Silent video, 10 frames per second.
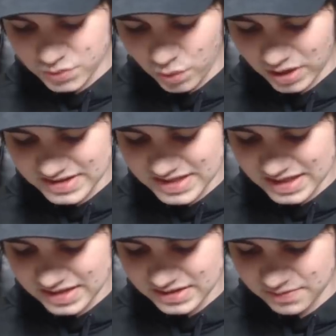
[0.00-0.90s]
well as
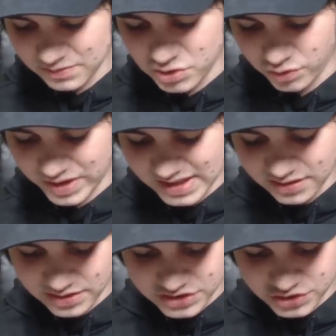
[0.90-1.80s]
getting some great
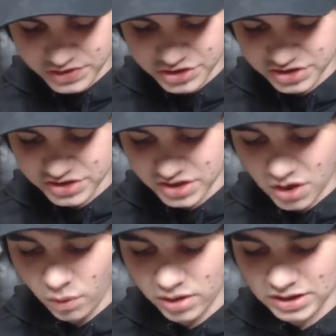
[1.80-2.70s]
illustrations to
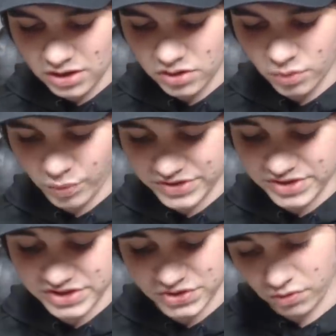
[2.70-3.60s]
go along with
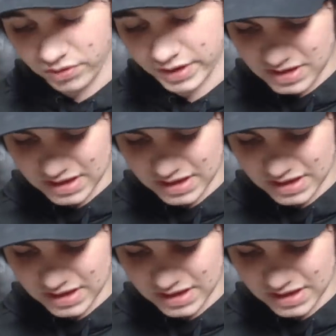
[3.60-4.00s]
the story.